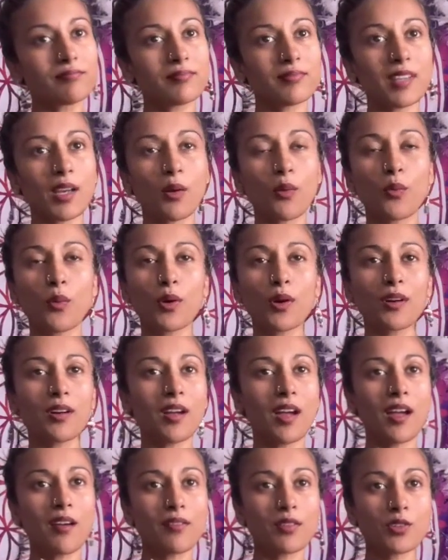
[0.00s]
that word I
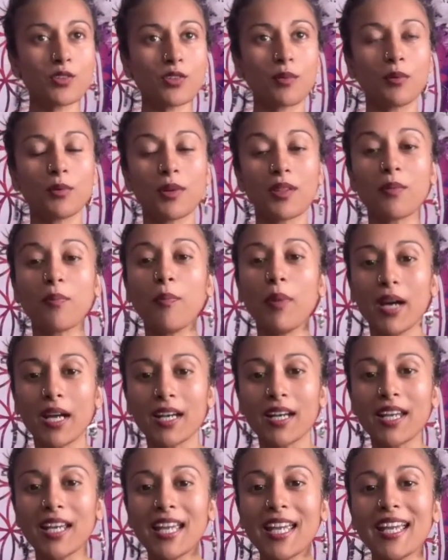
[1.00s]
have a trouble with, but
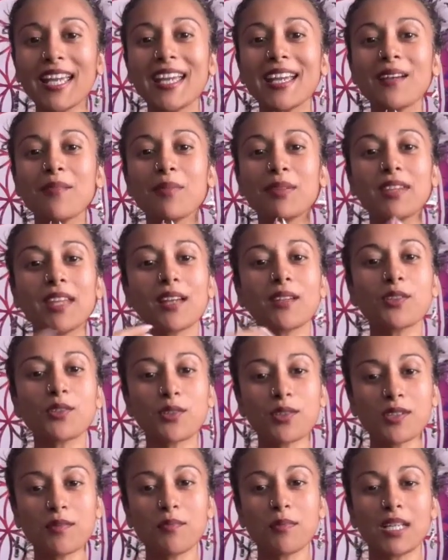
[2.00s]
that's
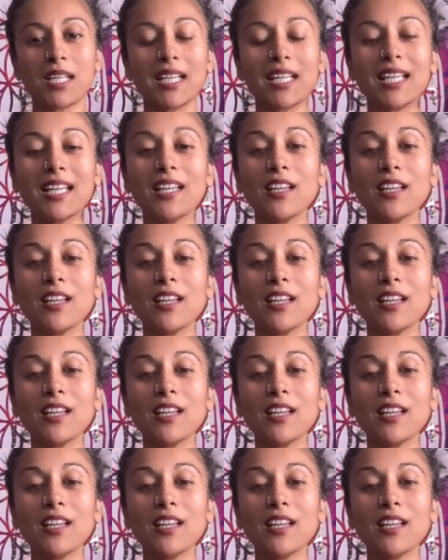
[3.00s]
just me.